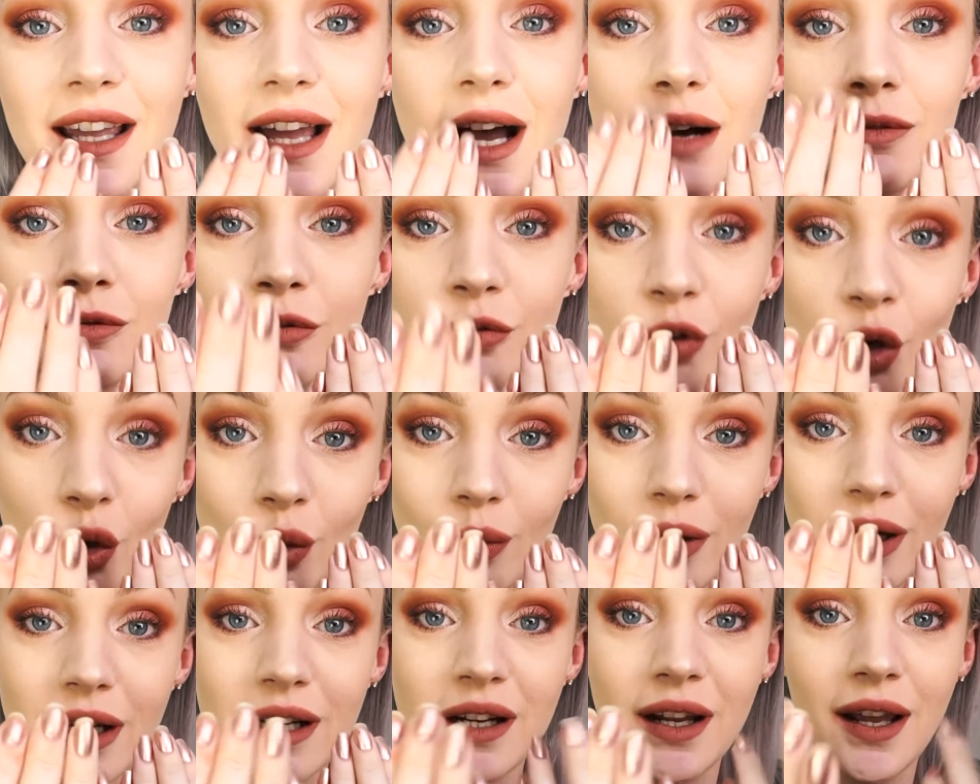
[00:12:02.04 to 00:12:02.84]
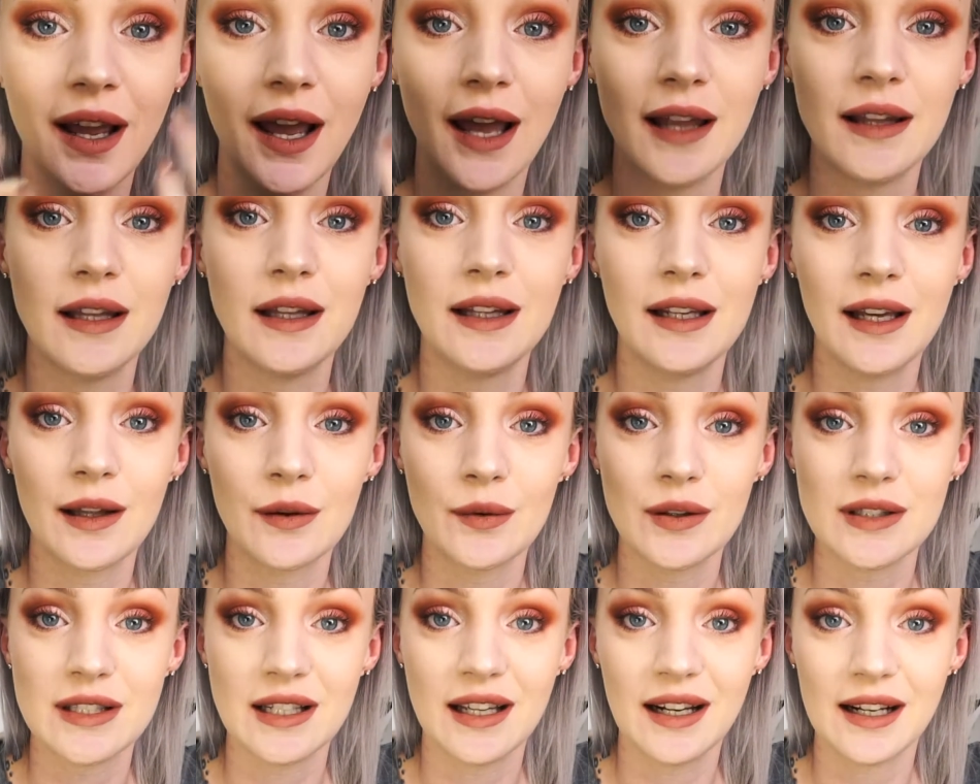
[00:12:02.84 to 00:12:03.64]
come forward, and then the
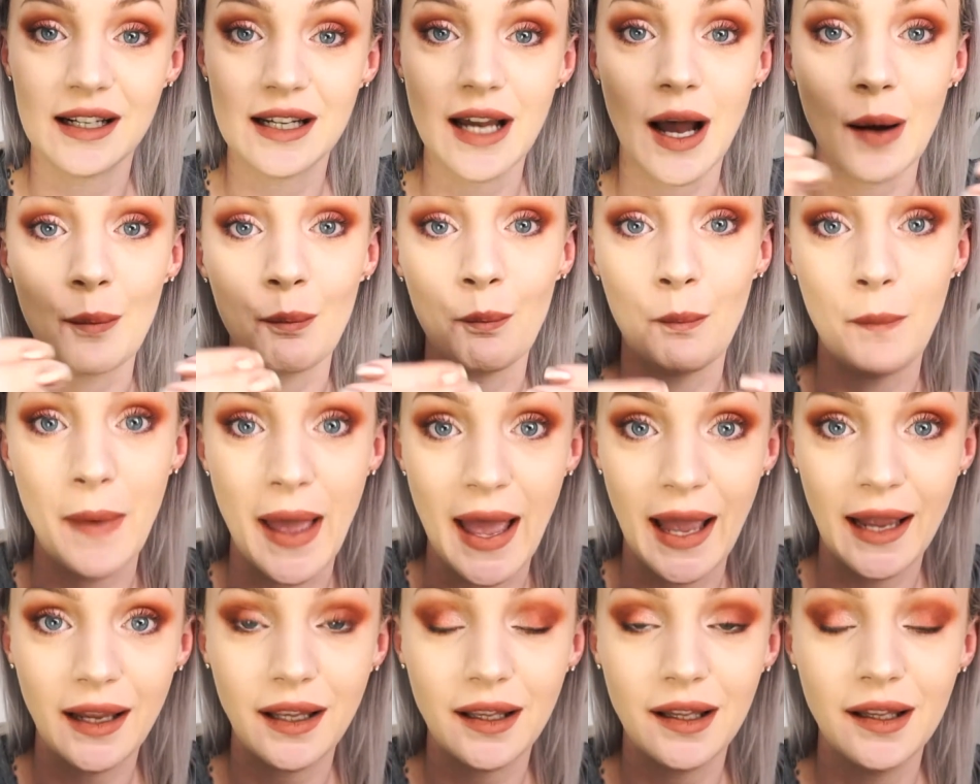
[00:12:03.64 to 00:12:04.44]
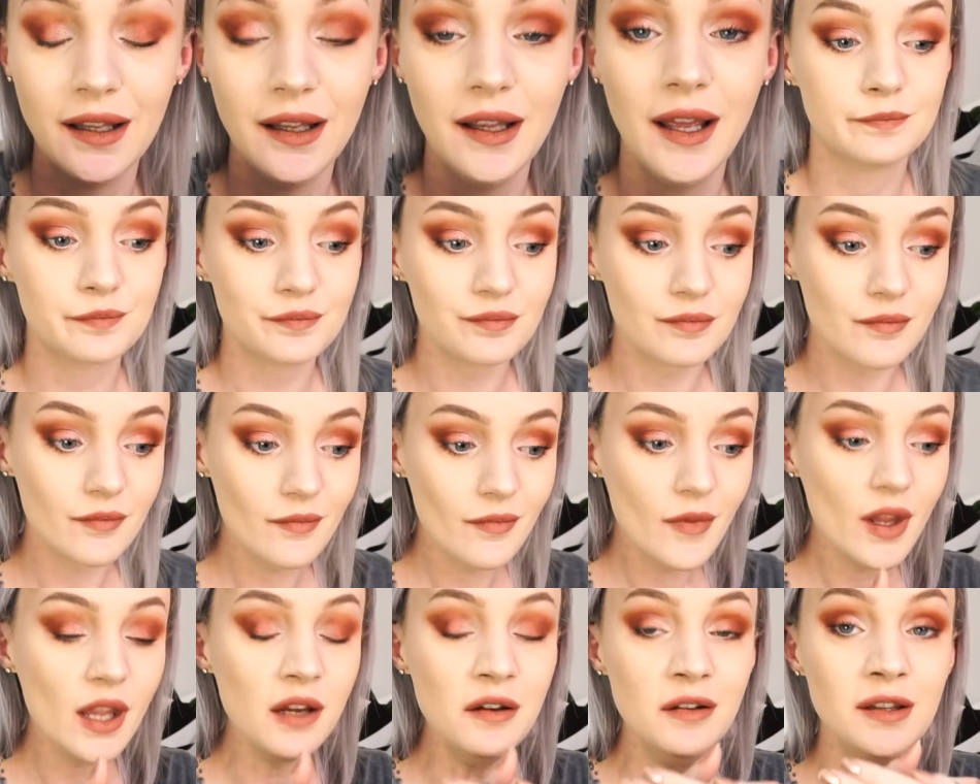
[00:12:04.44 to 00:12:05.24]
other ones are gonna come back.
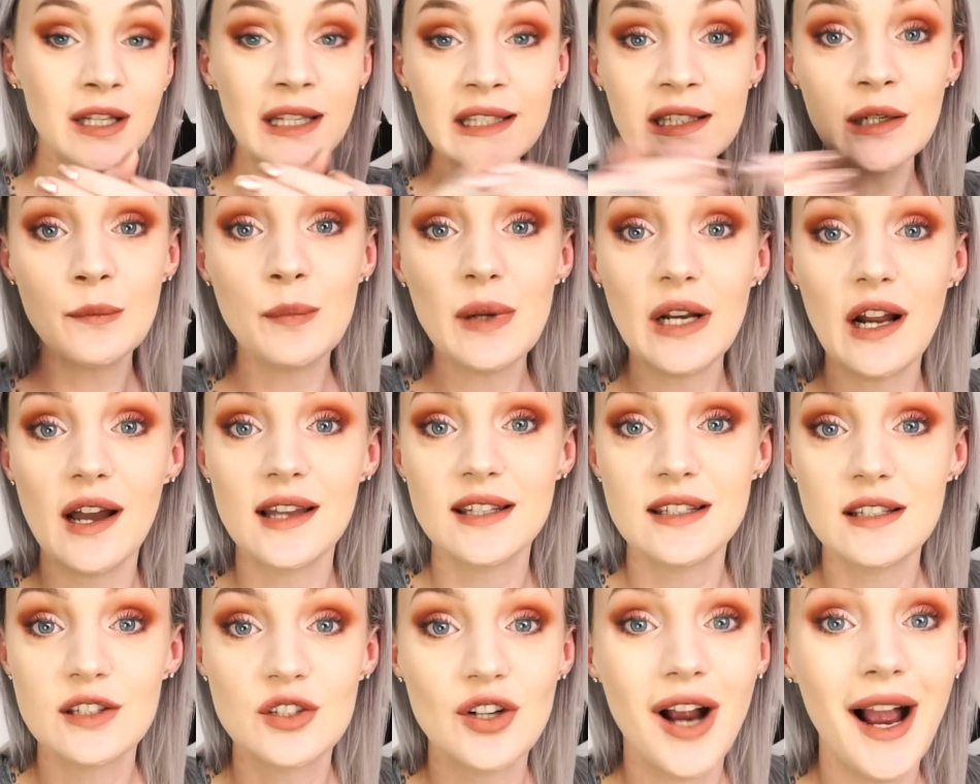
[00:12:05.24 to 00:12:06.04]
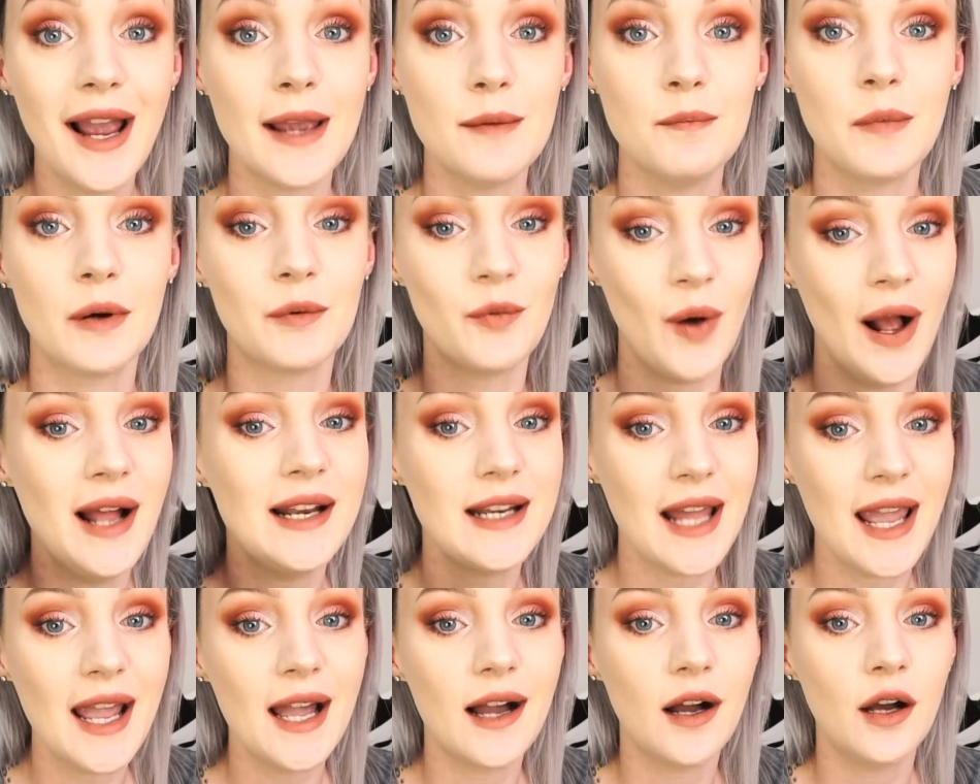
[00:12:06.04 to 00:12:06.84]
Then they'll be nice and straight. But
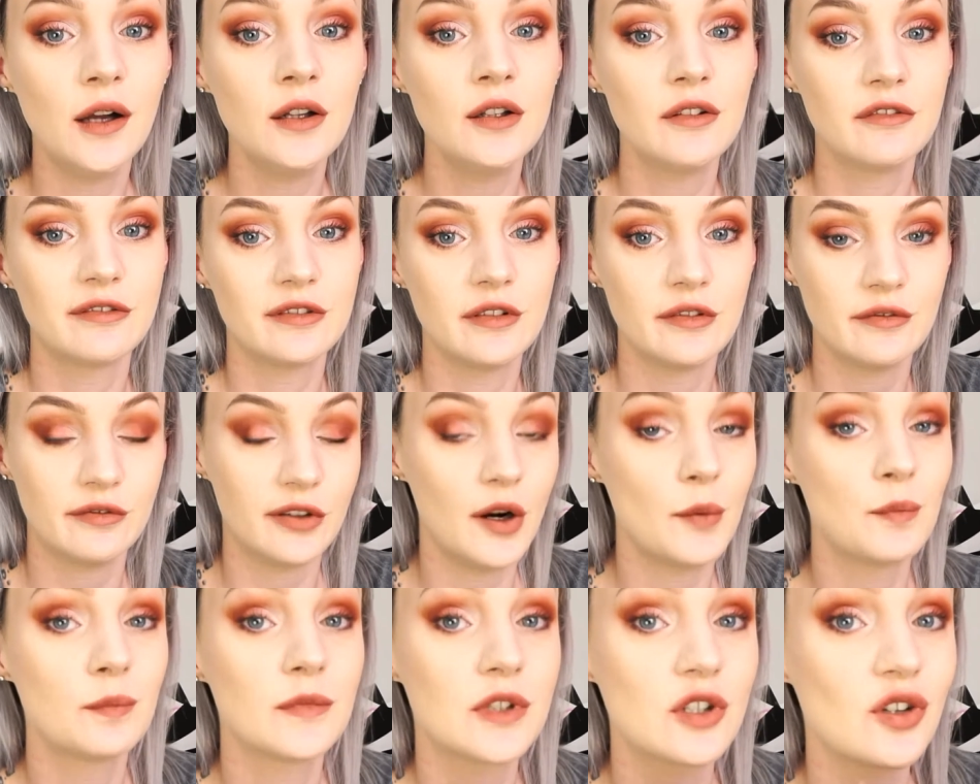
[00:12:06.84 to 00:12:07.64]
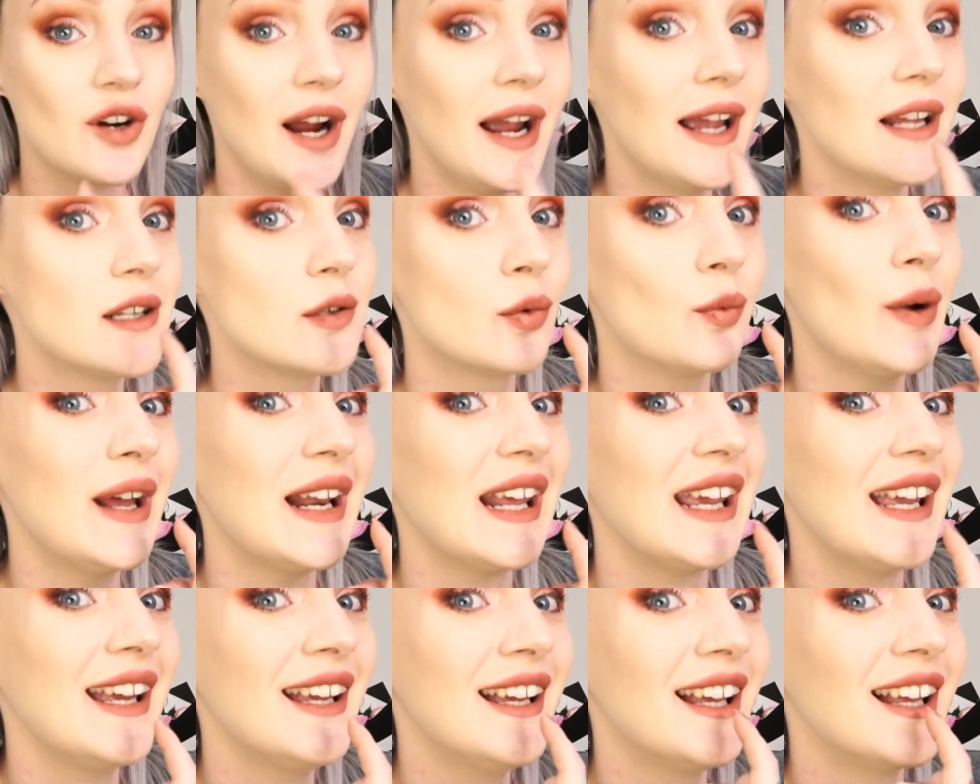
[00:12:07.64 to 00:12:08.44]
right now, from tray
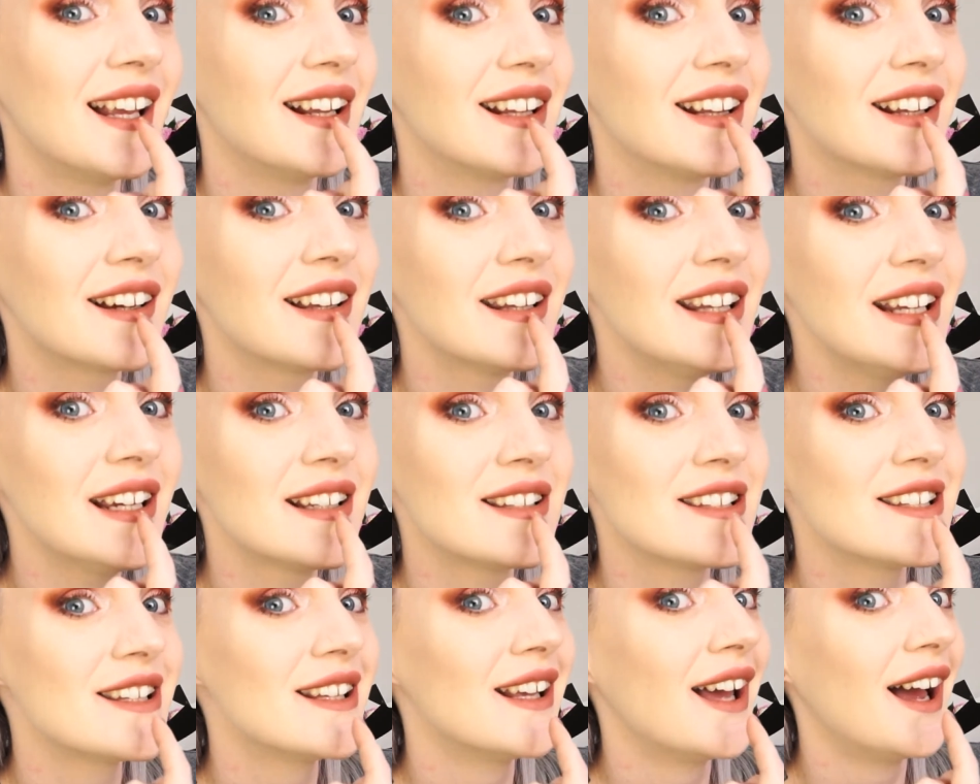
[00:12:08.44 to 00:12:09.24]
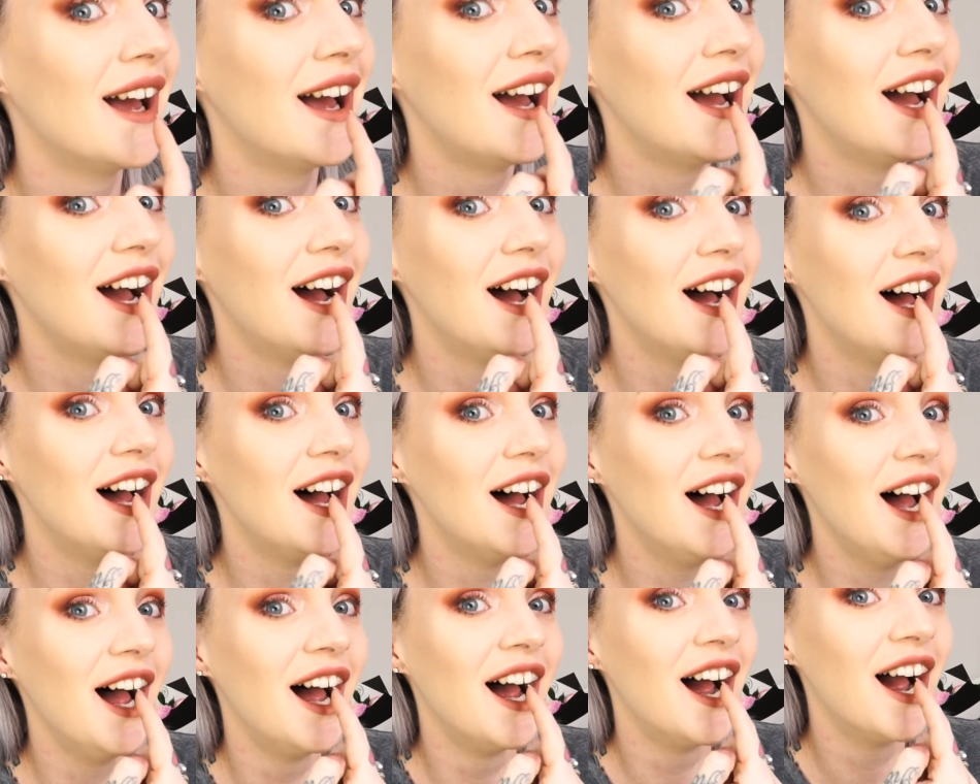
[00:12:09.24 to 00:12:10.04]
20, look at this.
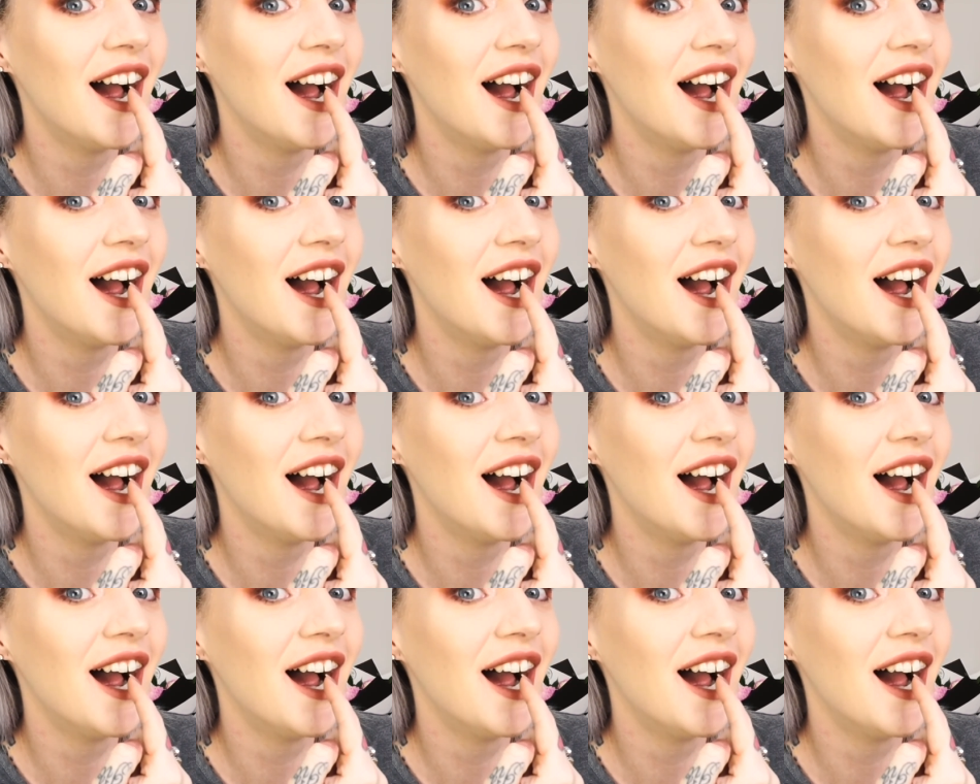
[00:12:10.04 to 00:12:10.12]
I